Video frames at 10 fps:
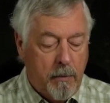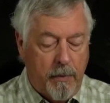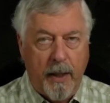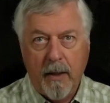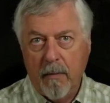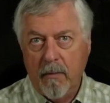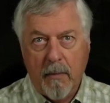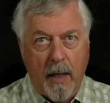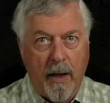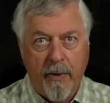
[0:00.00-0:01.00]
But
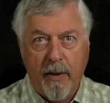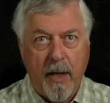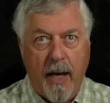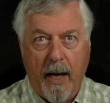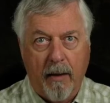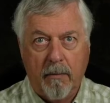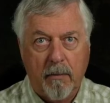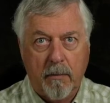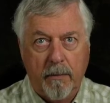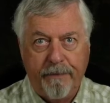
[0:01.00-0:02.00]
other than that,
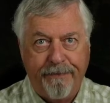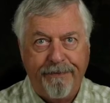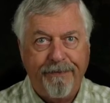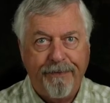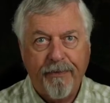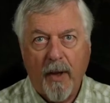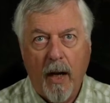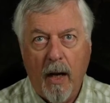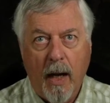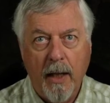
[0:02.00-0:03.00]

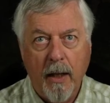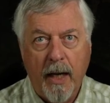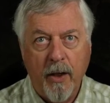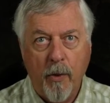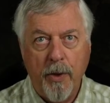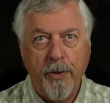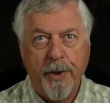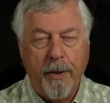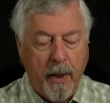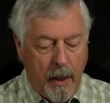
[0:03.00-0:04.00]
I don't use
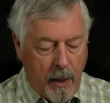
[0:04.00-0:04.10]
it.